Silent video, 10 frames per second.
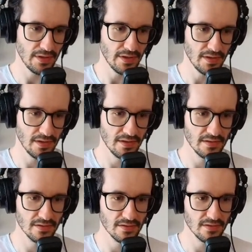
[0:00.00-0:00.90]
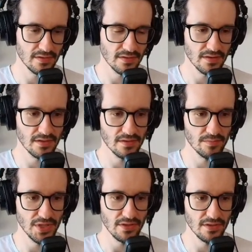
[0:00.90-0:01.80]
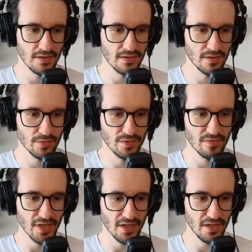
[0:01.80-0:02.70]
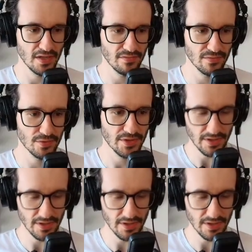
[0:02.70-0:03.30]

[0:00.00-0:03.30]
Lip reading: and it can be with a high effort.